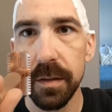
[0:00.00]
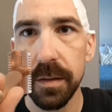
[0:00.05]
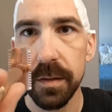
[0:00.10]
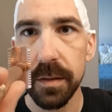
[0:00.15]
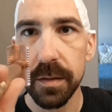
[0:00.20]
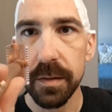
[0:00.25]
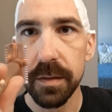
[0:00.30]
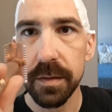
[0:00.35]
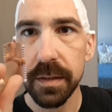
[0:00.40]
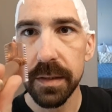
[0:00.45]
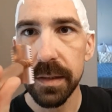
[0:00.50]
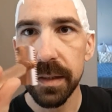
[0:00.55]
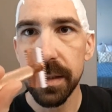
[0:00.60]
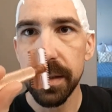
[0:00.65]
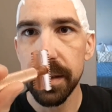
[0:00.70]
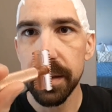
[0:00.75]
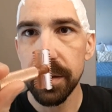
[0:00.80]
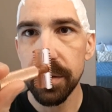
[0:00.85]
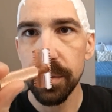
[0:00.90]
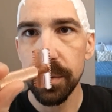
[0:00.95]
You can see on
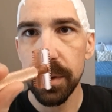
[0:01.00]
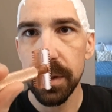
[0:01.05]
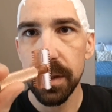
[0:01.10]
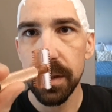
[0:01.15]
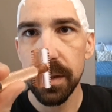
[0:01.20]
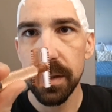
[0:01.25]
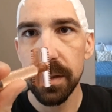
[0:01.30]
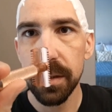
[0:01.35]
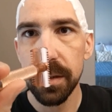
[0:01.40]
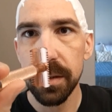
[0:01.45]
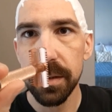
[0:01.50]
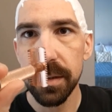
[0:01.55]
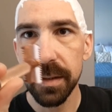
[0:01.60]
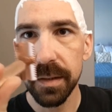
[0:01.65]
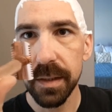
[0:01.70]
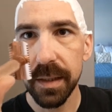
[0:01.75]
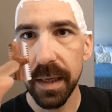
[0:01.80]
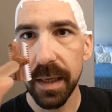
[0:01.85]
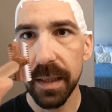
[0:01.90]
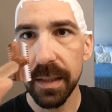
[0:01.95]
this one,
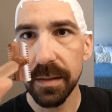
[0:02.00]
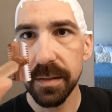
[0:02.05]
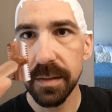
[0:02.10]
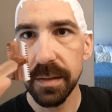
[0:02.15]
you can kind of